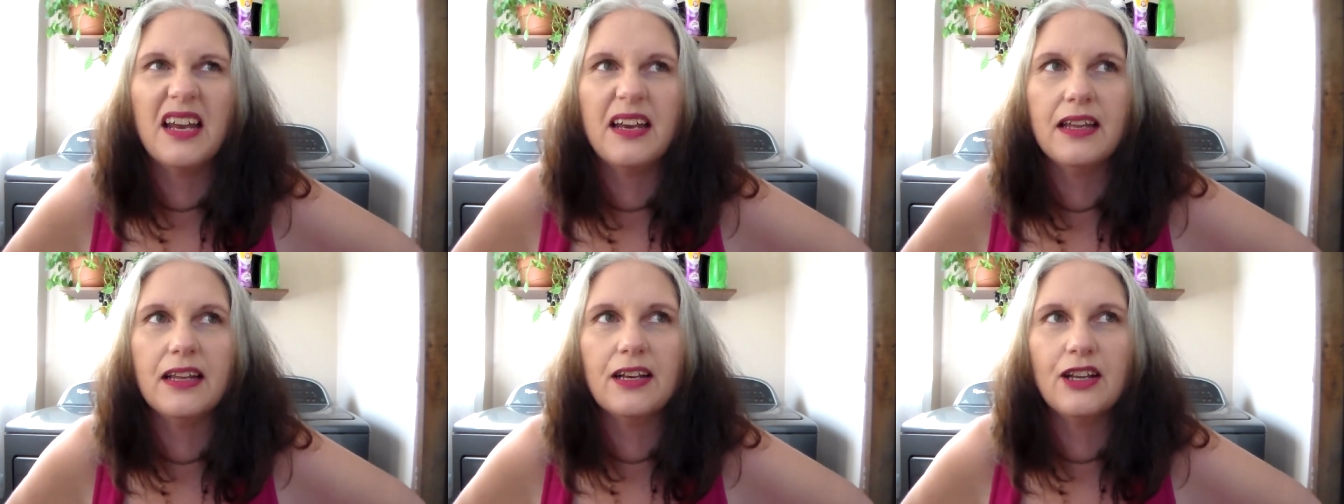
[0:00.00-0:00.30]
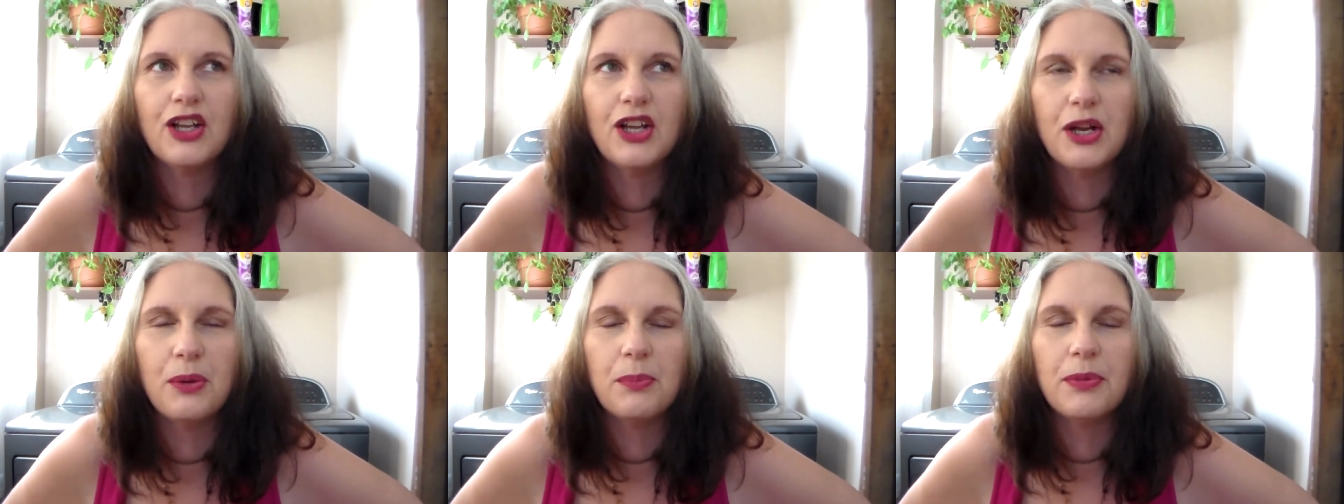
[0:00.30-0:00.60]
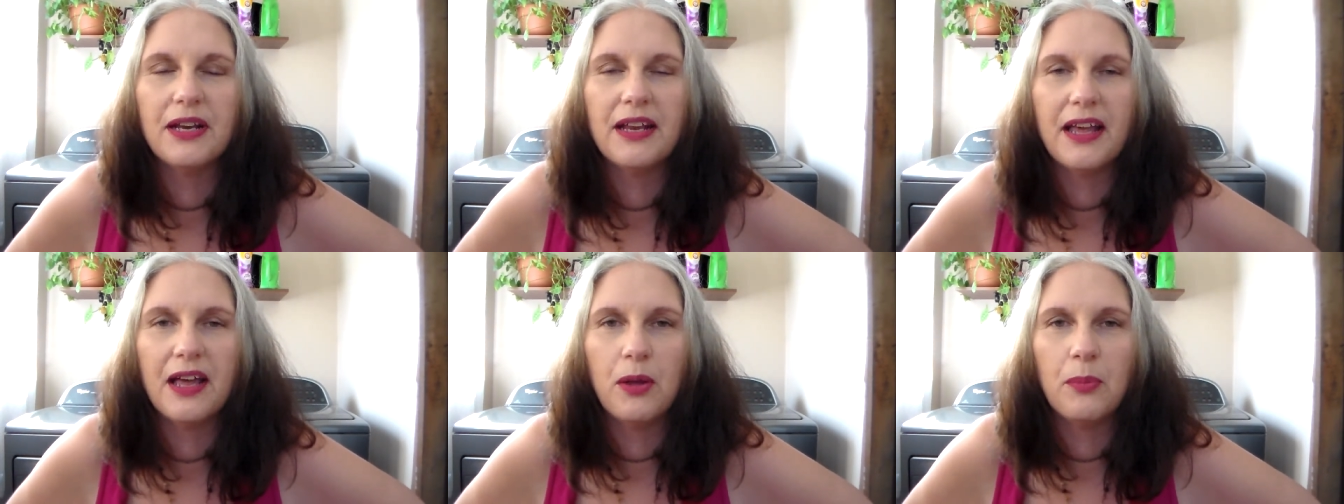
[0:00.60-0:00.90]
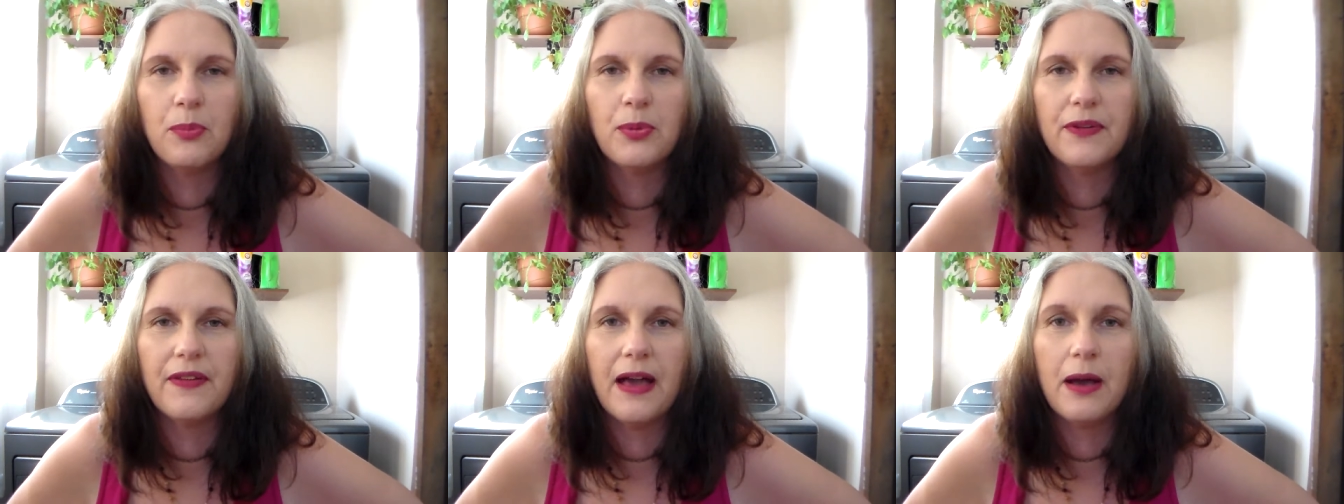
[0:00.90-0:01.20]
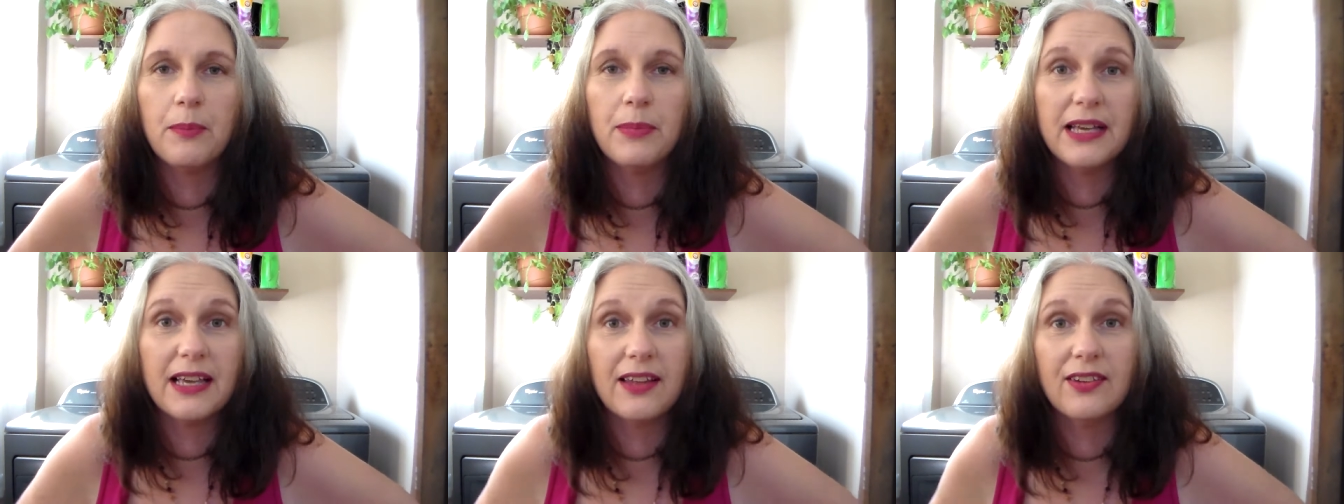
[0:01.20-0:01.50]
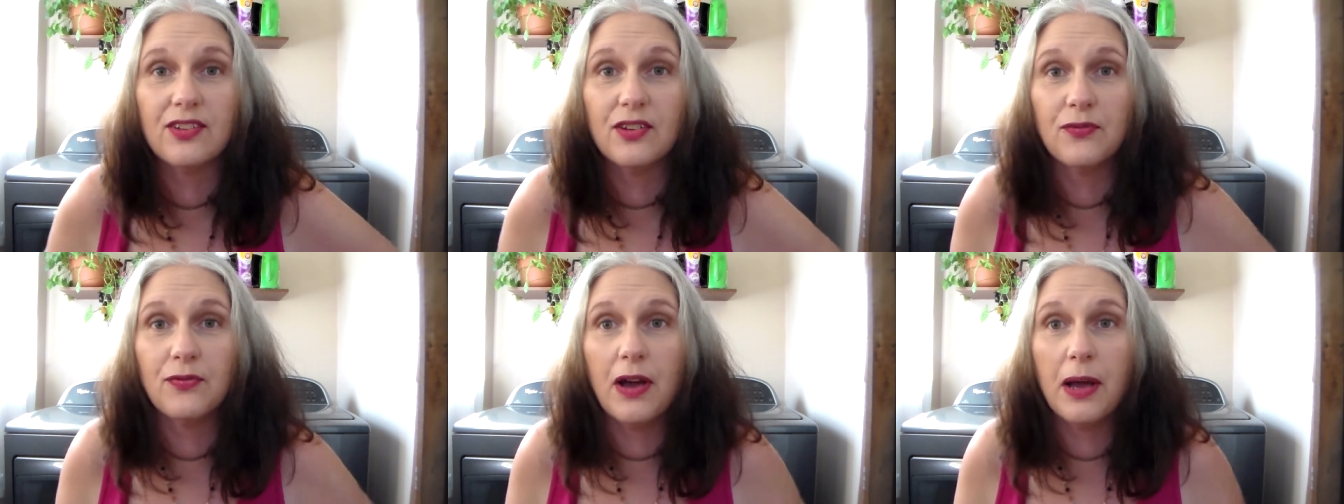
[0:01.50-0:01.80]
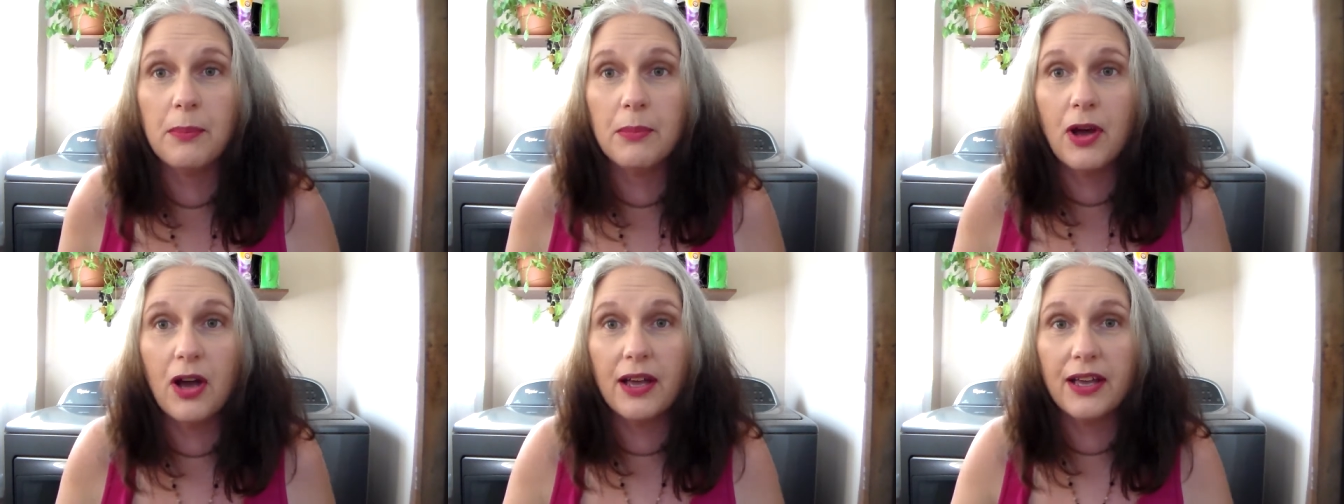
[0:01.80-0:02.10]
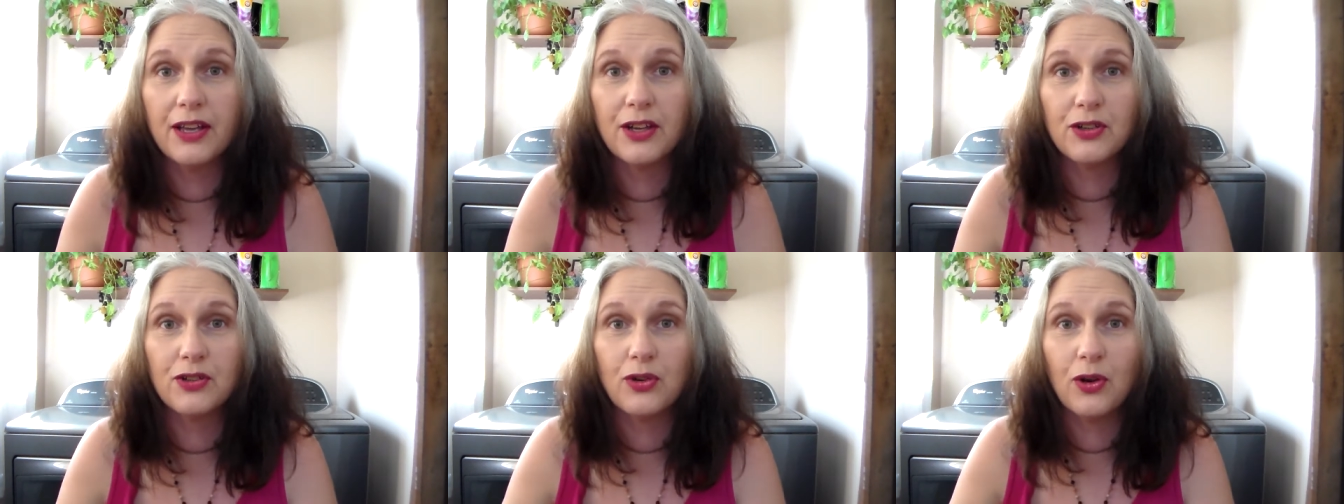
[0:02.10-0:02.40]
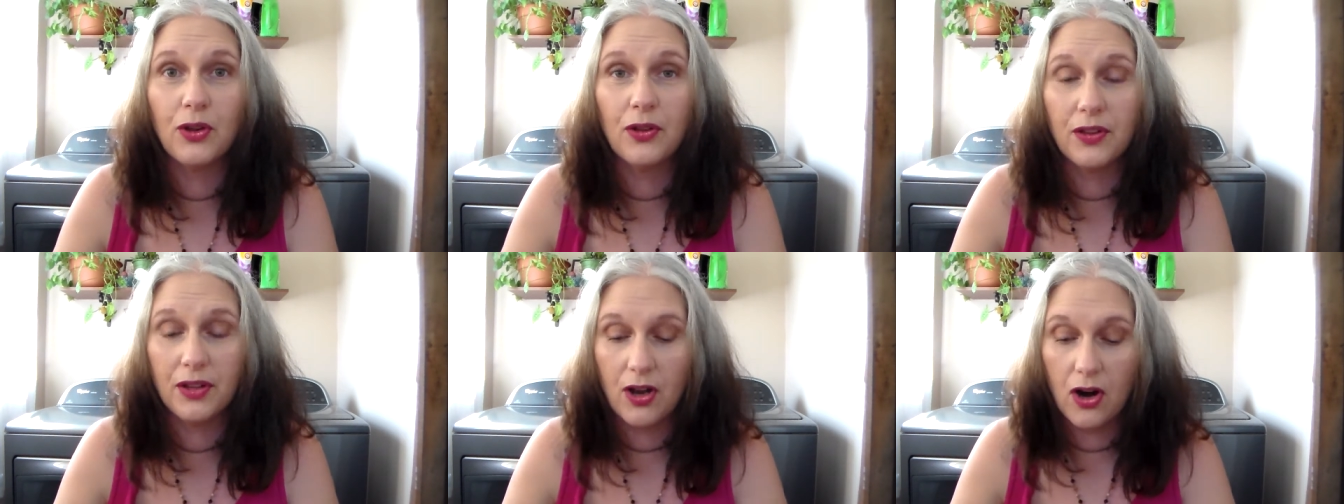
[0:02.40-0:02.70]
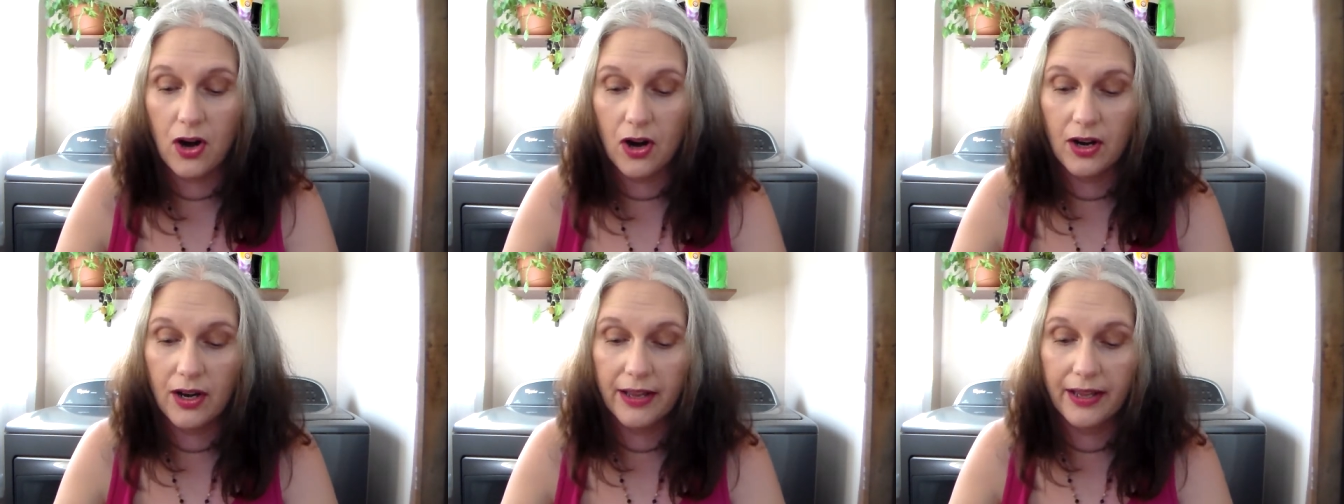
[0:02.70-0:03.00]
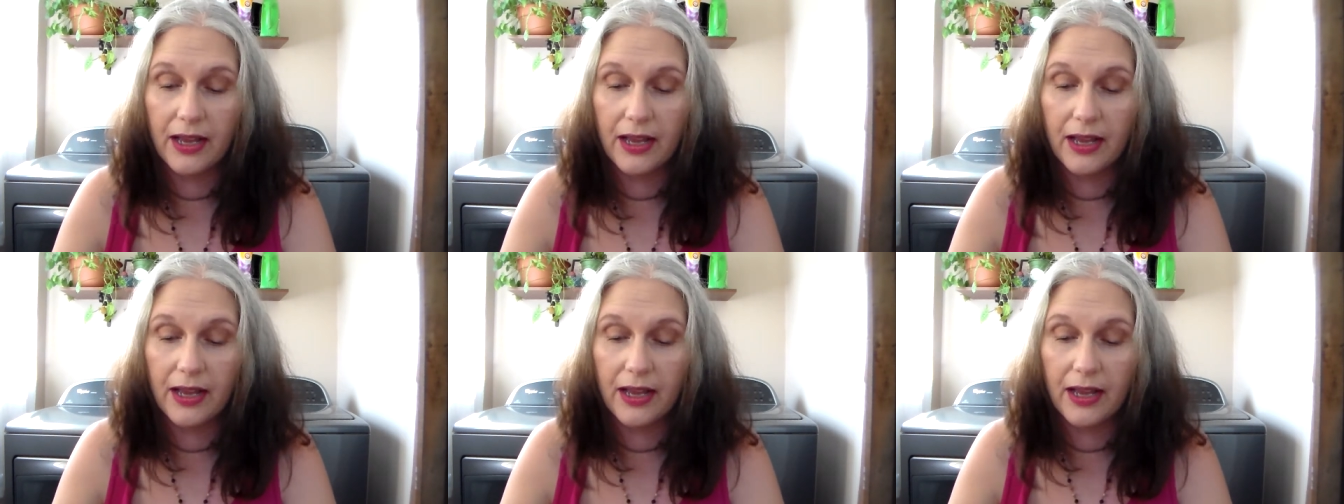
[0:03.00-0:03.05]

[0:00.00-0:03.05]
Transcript: I need a little bit of help with that because if I'm not in control of the car,